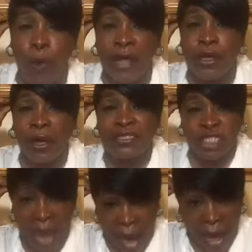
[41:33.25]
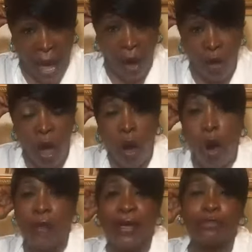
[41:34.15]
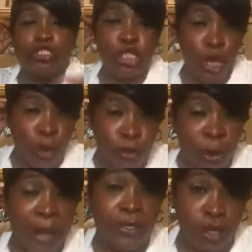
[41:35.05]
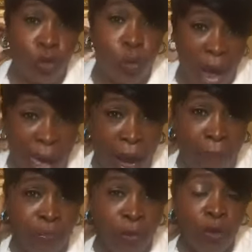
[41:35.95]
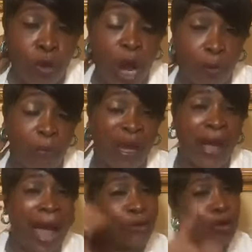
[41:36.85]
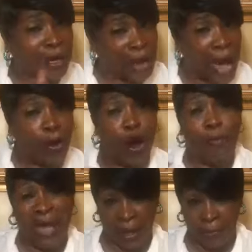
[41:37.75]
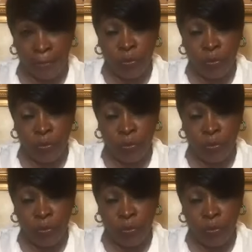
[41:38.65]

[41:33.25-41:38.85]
When your child or your children do well, glory be to God. You can count on me.